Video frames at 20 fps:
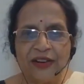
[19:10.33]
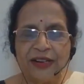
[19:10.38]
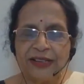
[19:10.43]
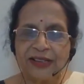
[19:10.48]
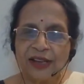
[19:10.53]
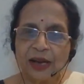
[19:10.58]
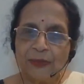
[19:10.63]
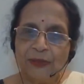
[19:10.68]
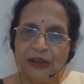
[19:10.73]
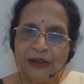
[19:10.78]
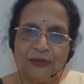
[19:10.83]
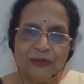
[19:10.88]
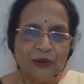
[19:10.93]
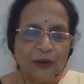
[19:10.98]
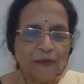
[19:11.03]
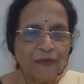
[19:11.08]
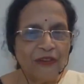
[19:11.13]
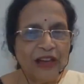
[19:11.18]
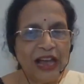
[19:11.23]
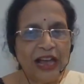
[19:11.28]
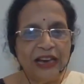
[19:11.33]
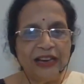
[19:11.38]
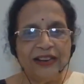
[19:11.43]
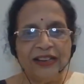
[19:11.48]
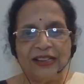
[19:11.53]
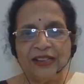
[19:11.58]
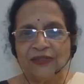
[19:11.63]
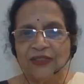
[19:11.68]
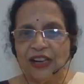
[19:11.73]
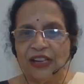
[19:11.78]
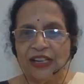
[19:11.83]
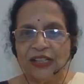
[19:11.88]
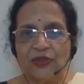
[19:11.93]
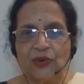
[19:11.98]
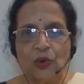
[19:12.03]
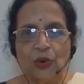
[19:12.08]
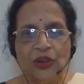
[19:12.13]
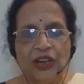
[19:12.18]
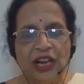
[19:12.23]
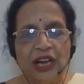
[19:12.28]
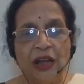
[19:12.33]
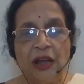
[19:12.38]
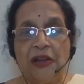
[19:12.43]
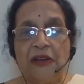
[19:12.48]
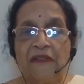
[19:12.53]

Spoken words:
is coming, from where this one is going,